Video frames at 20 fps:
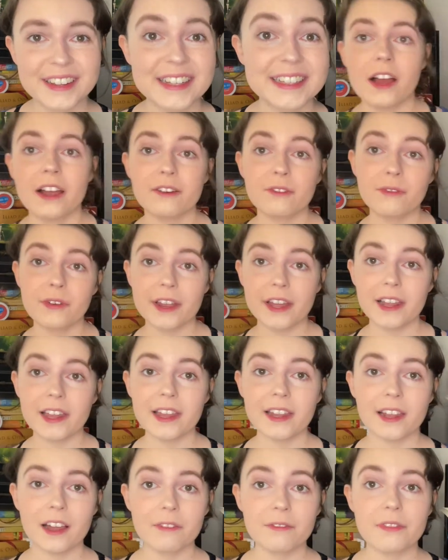I
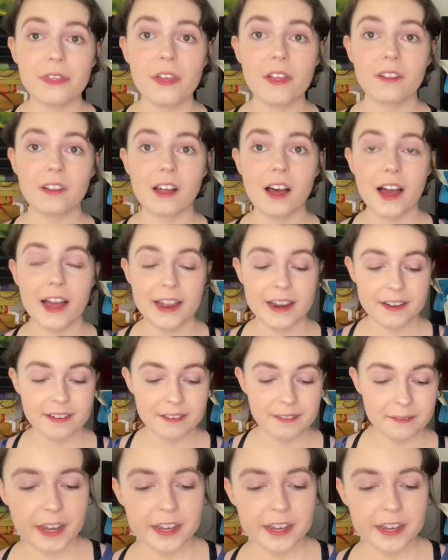really love the line,